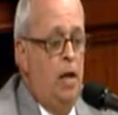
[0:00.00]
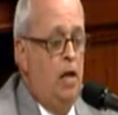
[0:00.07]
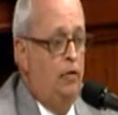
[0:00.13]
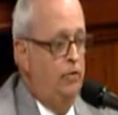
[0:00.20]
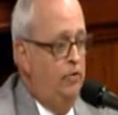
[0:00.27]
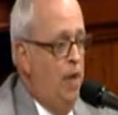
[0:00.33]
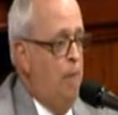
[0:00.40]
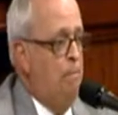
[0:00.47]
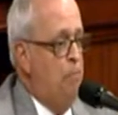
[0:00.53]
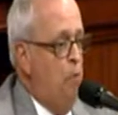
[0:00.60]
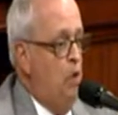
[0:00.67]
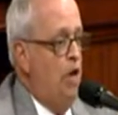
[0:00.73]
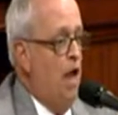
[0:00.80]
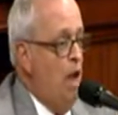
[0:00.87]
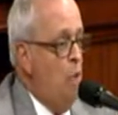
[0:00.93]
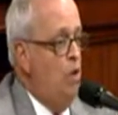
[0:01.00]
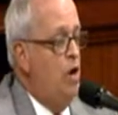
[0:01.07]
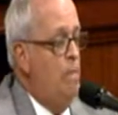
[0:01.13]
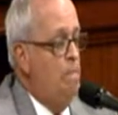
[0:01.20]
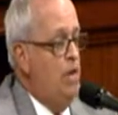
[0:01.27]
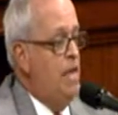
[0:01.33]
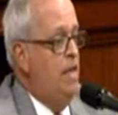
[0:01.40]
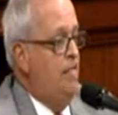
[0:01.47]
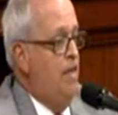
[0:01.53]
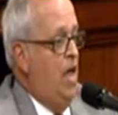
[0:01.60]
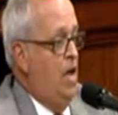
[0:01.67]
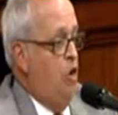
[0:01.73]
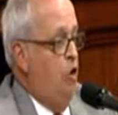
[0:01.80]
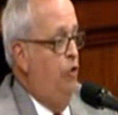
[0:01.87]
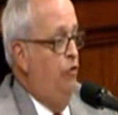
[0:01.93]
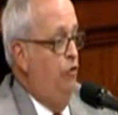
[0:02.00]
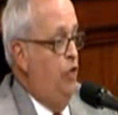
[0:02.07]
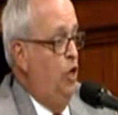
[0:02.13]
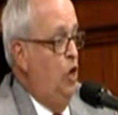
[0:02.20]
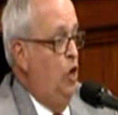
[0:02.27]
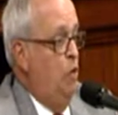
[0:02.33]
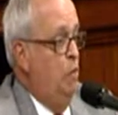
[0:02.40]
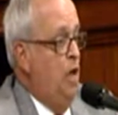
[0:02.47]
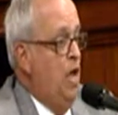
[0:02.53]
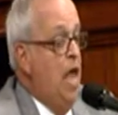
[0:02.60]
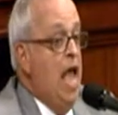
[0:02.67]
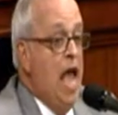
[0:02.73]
At some point, I want to be in that nursing home.